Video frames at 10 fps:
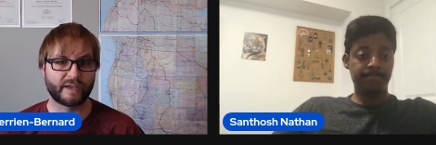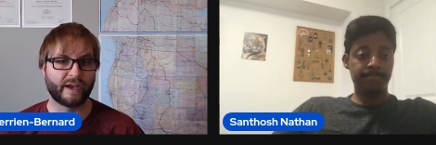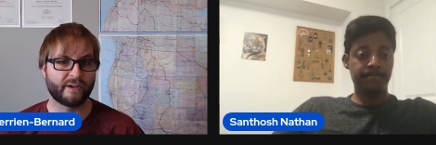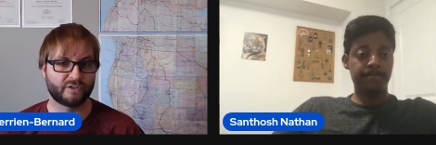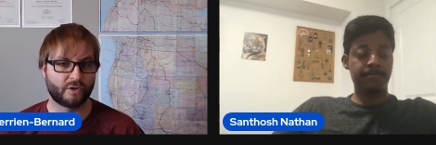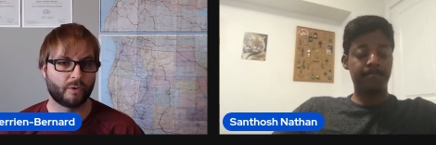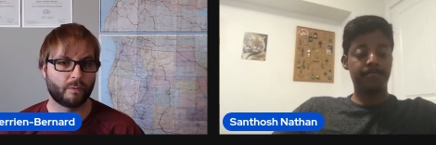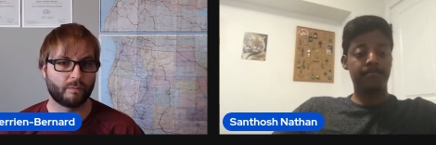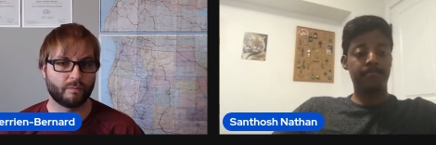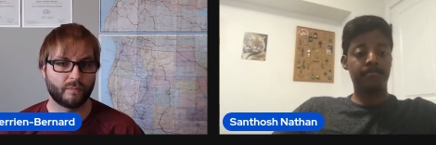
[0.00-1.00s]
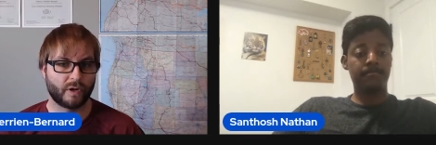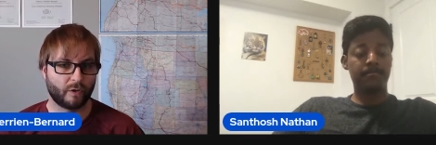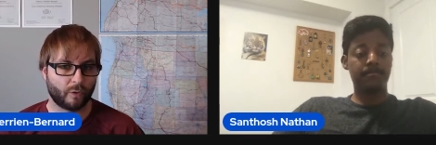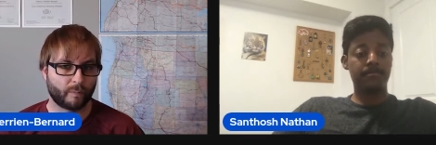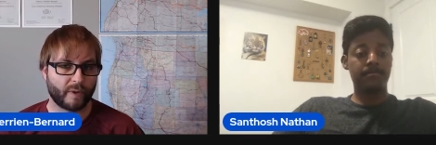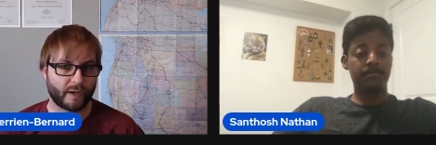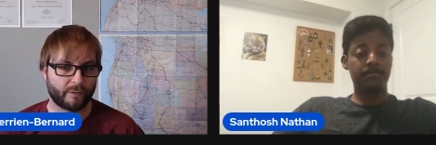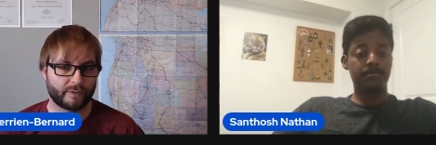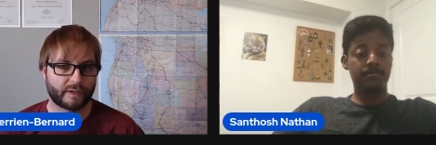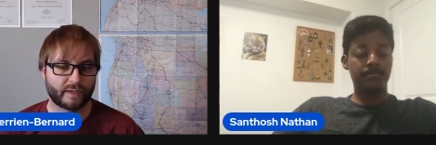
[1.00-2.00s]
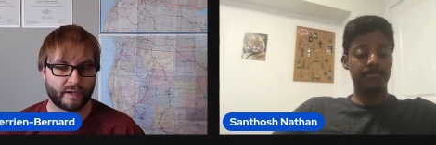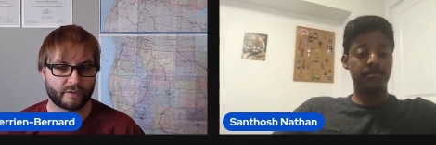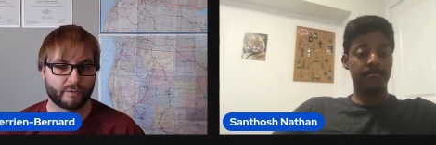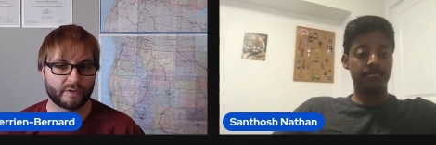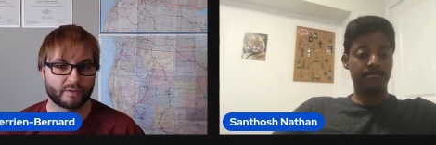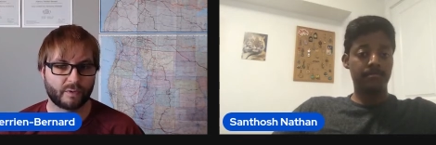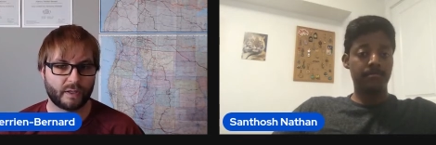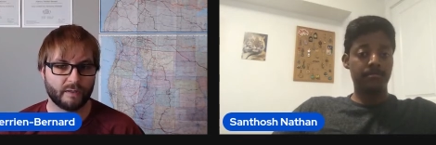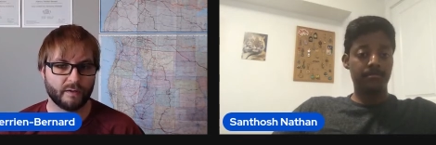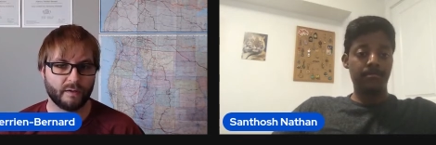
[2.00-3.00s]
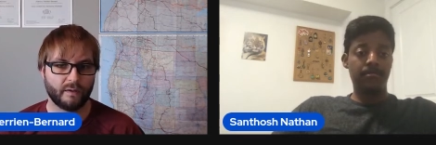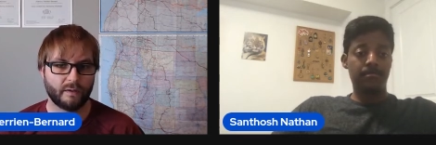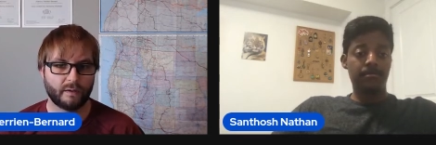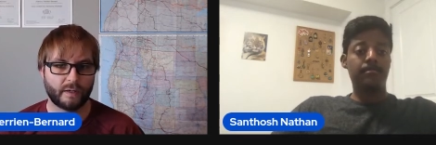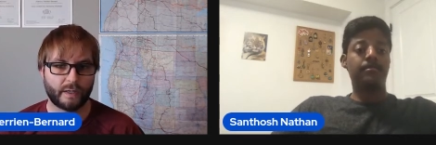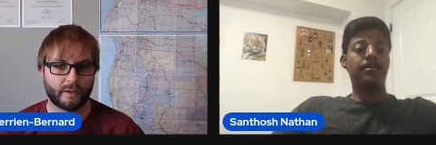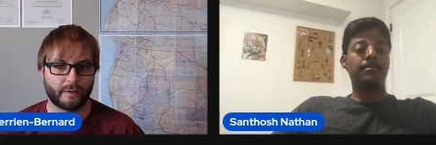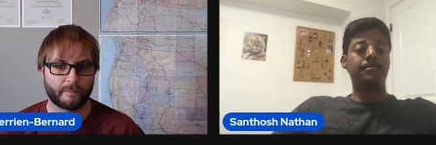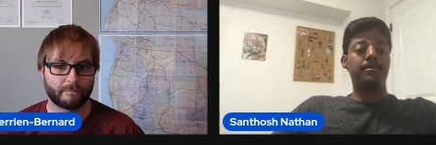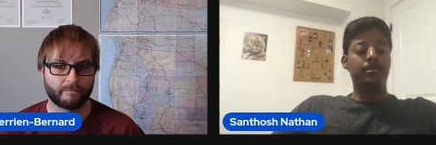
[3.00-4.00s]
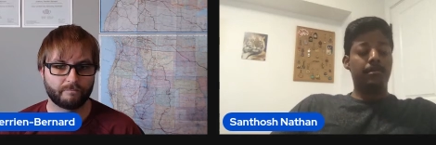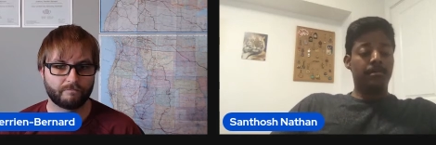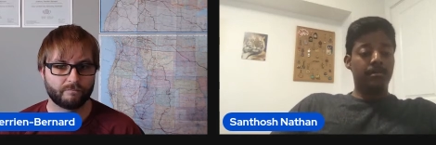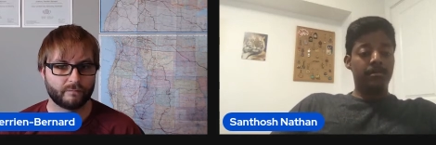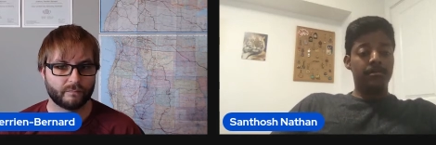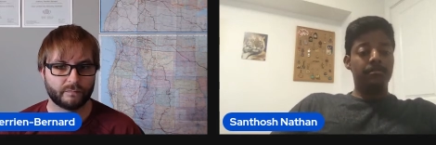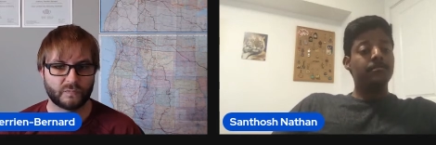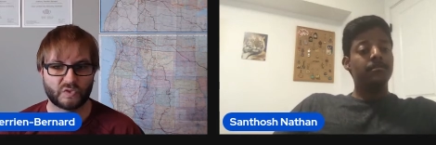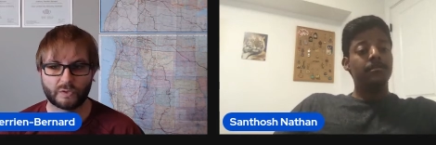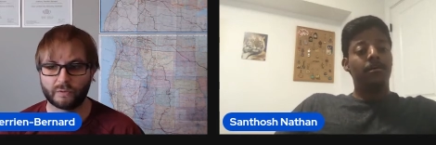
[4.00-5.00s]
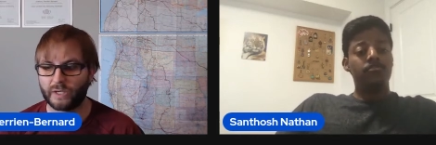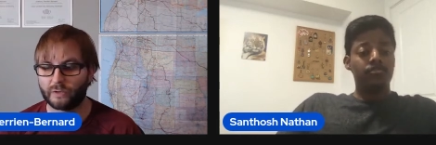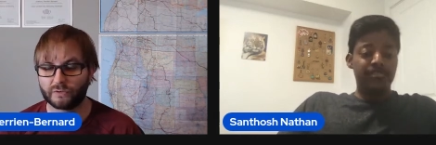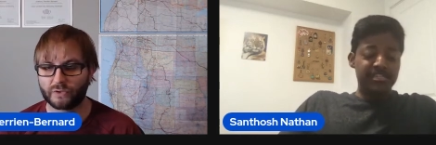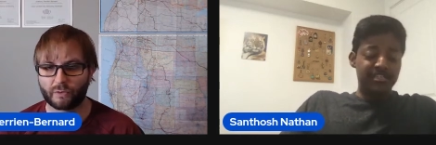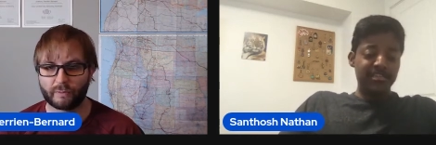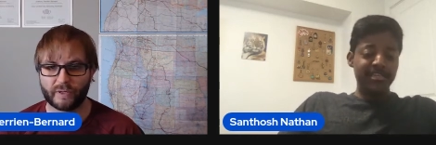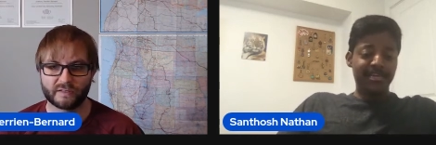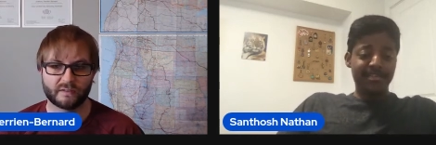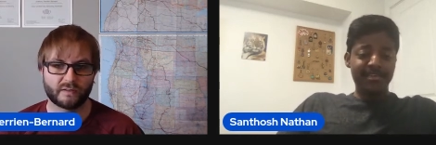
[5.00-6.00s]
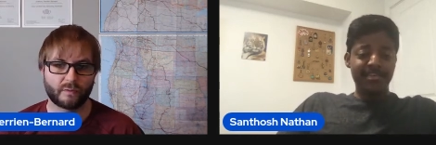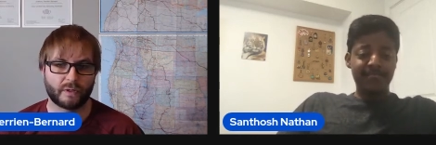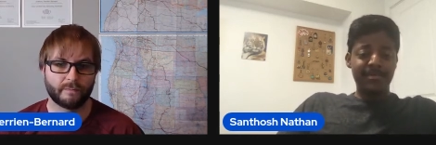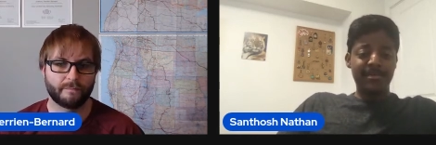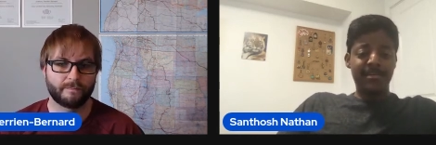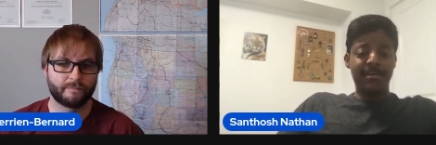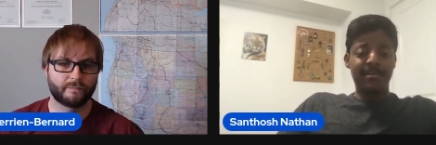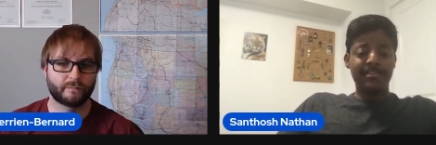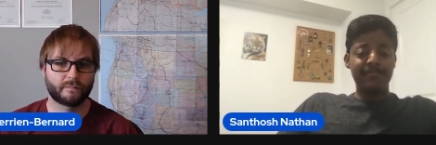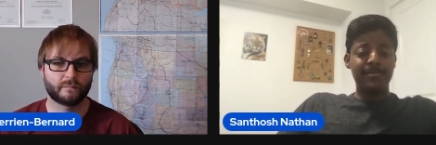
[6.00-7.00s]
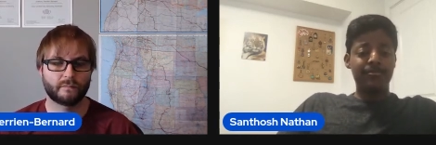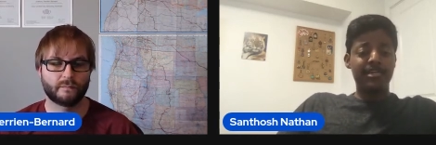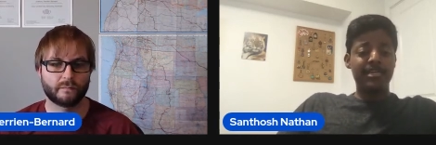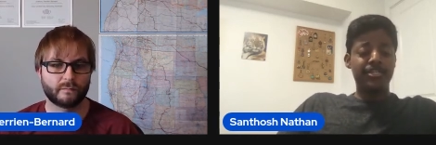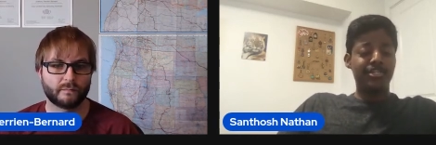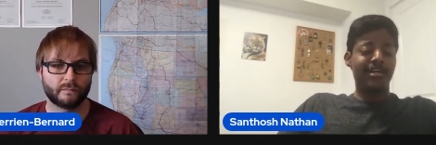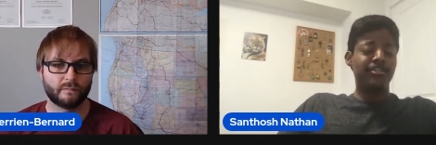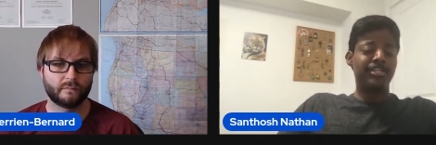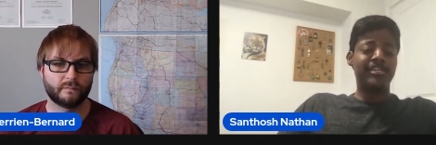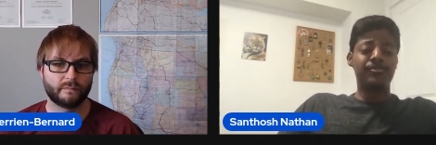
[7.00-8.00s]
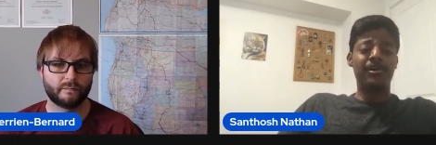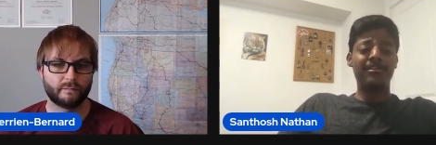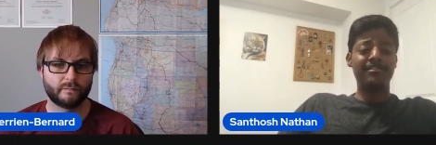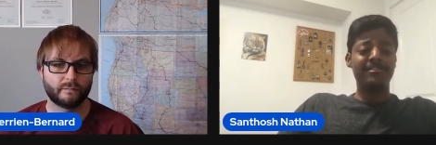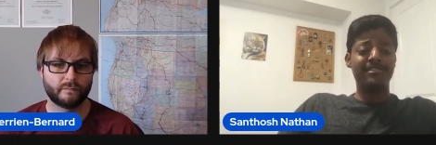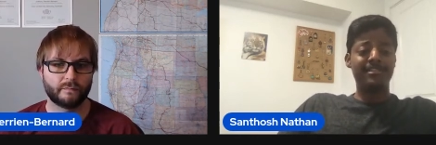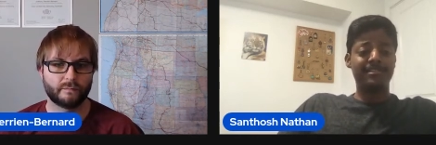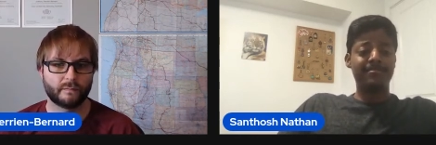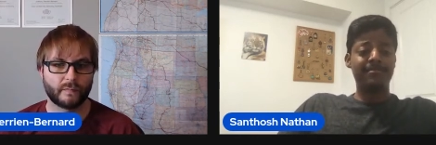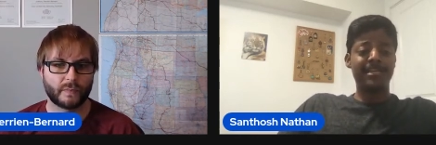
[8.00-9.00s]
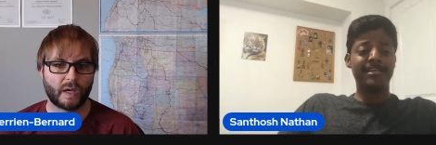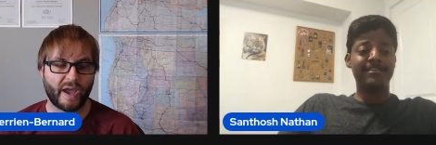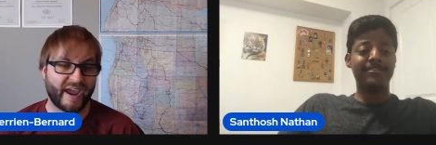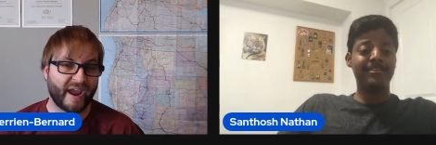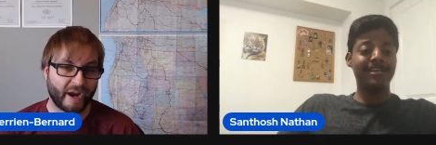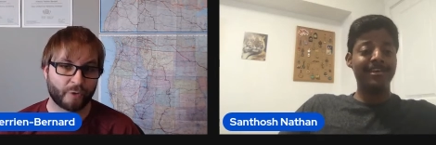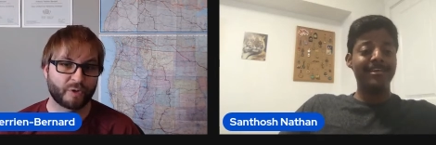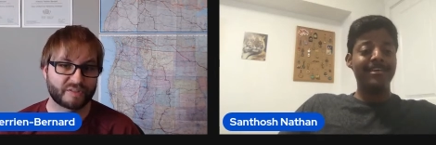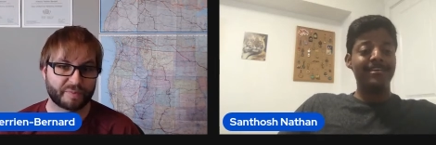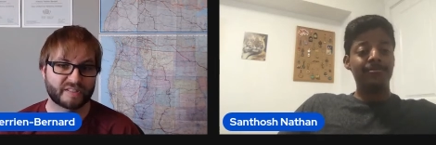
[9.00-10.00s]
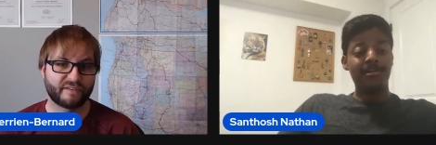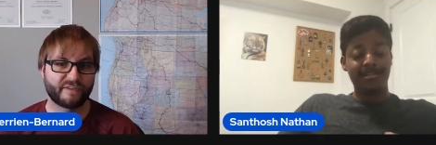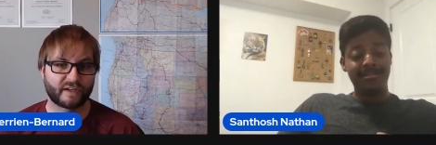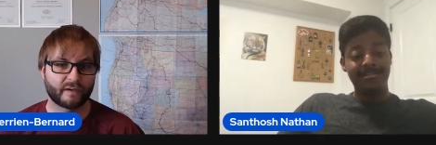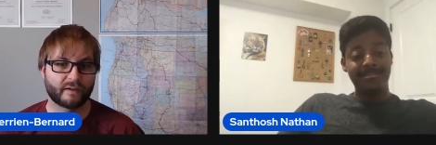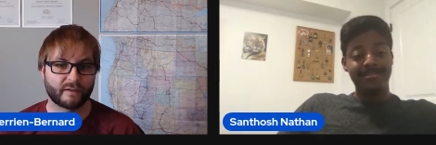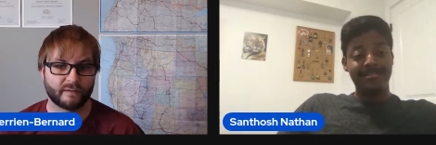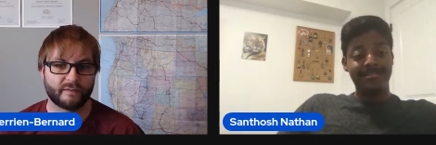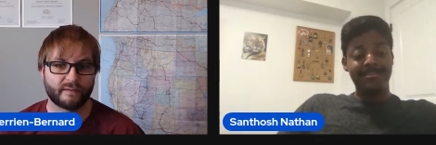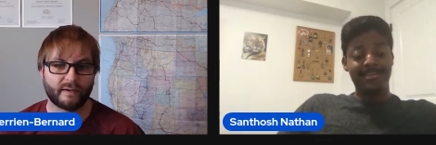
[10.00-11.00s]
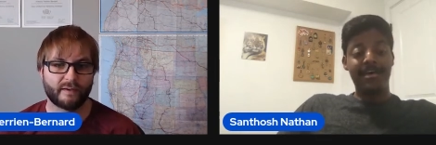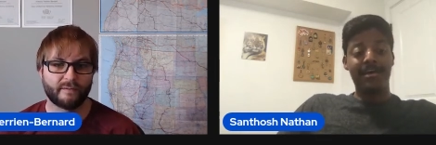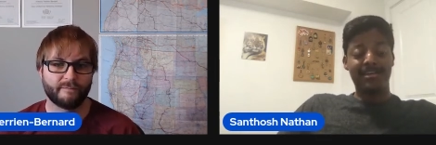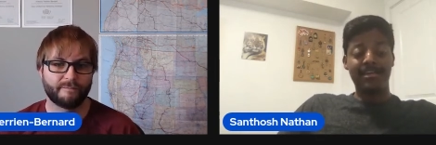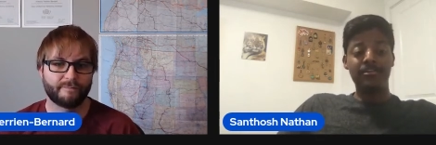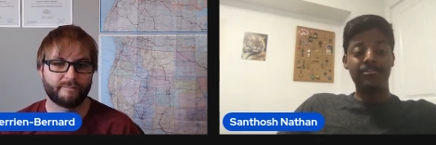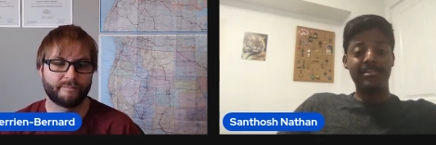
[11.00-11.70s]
Speaker 1: cash flow a little better than Calgary as well. Um, yeah. So although recently I
Speaker 2: think they've been uh, they've been pretty challenging as well because Airdrie specifically. Yeah, yeah Airdrie